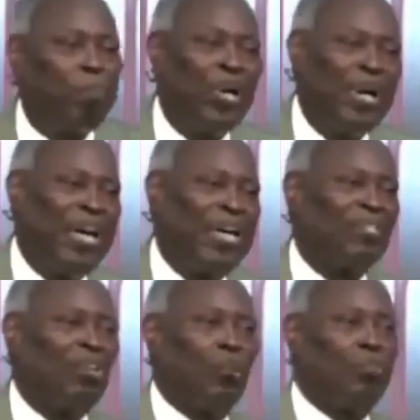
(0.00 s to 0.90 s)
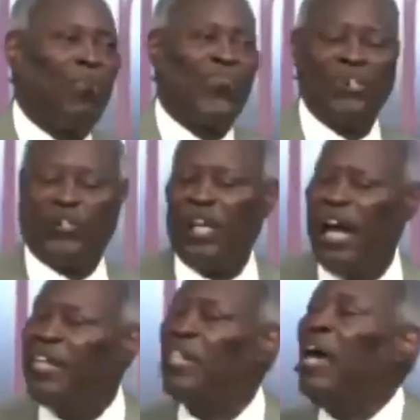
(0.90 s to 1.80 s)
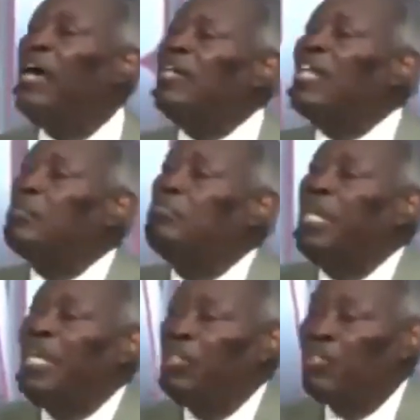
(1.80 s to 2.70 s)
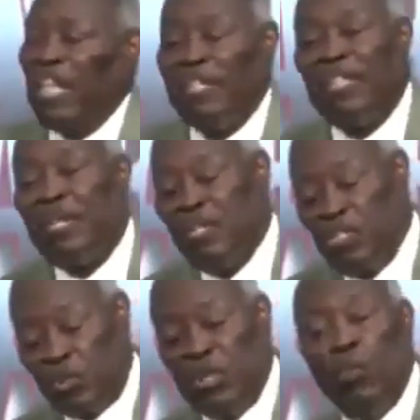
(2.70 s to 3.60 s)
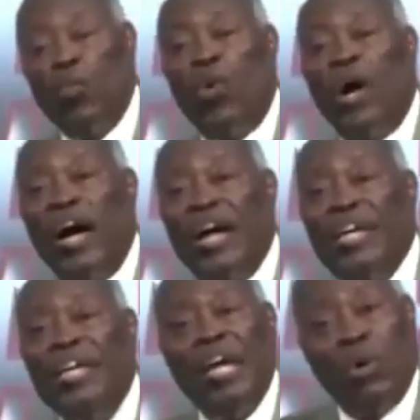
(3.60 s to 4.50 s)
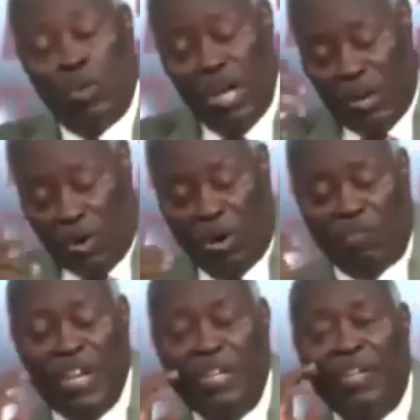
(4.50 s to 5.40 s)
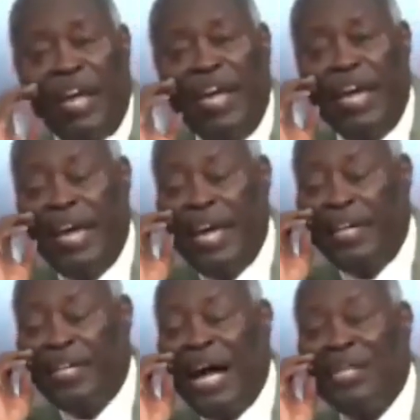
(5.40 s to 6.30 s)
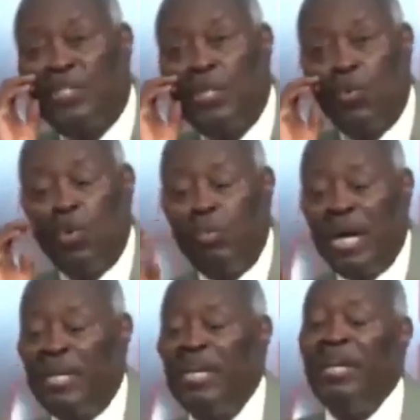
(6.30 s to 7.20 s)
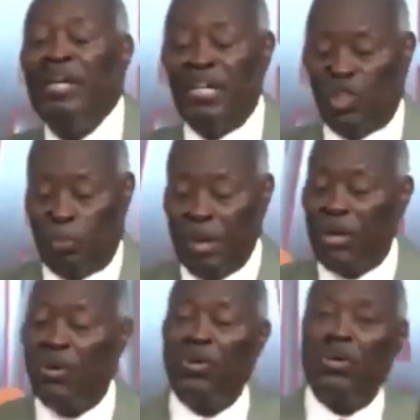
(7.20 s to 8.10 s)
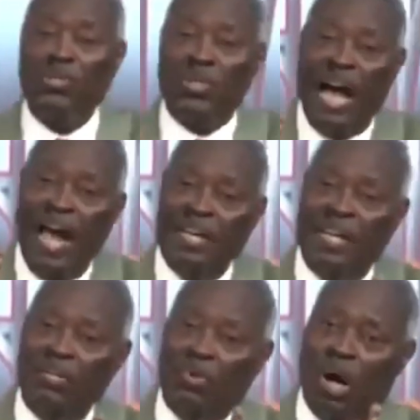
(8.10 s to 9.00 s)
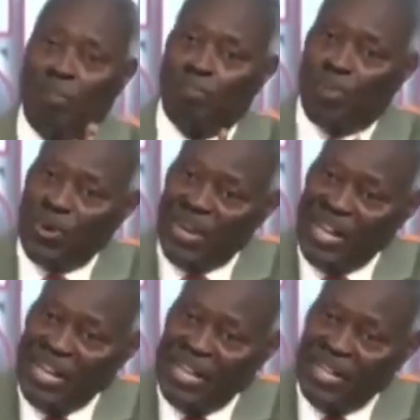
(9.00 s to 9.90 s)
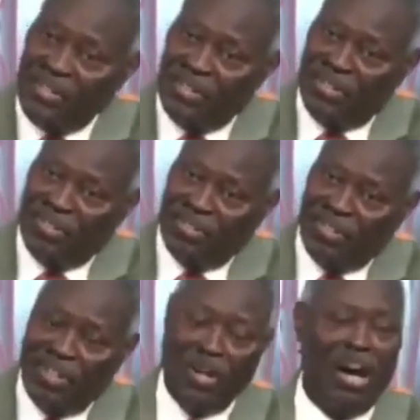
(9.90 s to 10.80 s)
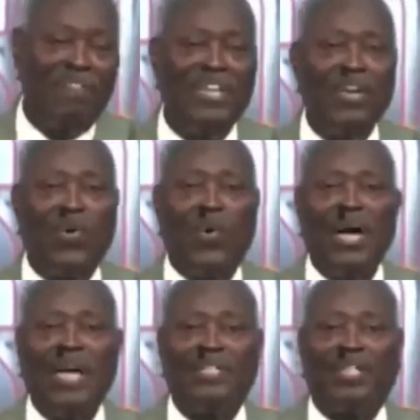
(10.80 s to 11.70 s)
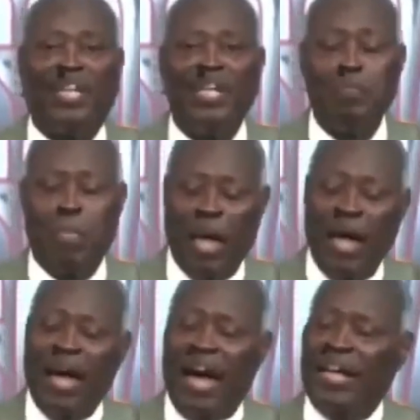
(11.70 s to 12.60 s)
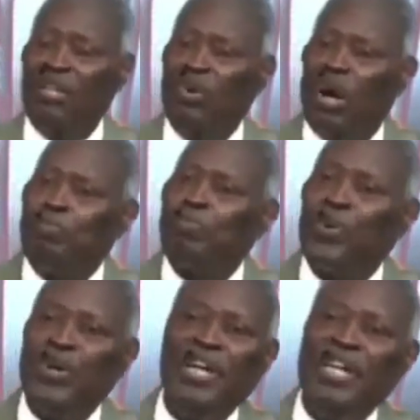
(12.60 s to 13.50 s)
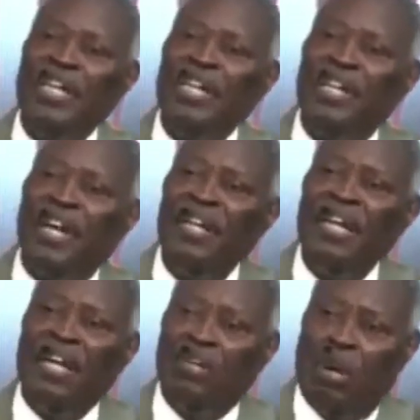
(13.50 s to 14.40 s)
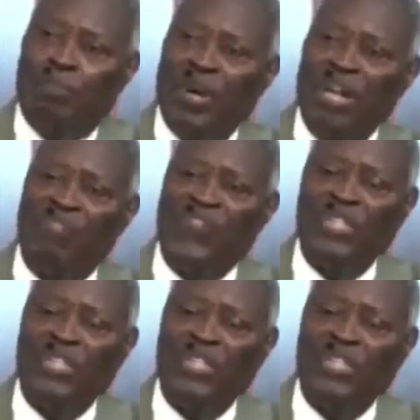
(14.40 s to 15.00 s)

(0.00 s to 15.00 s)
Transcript: prays or prophesies, that means that the reason why we are covering the head as a woman is because either you are praying, you're having your quiet time, either you are praying for a